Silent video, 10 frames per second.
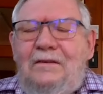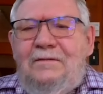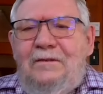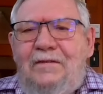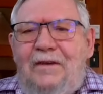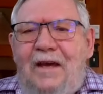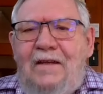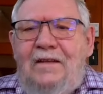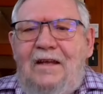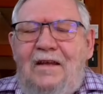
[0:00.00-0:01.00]
we've uh,
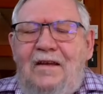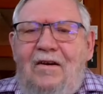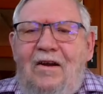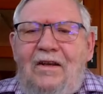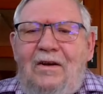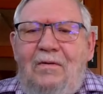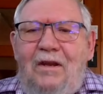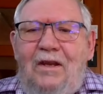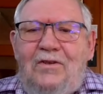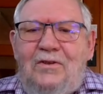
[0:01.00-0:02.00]
uh, had
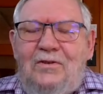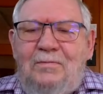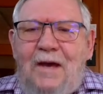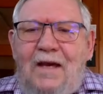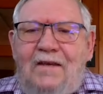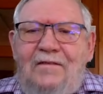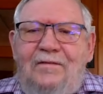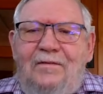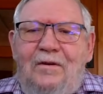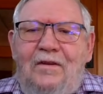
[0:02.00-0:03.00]
ongoing issues back
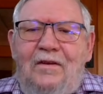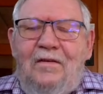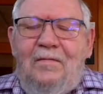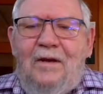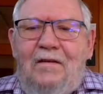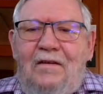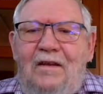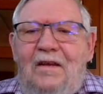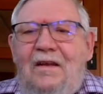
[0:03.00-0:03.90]
and forth here about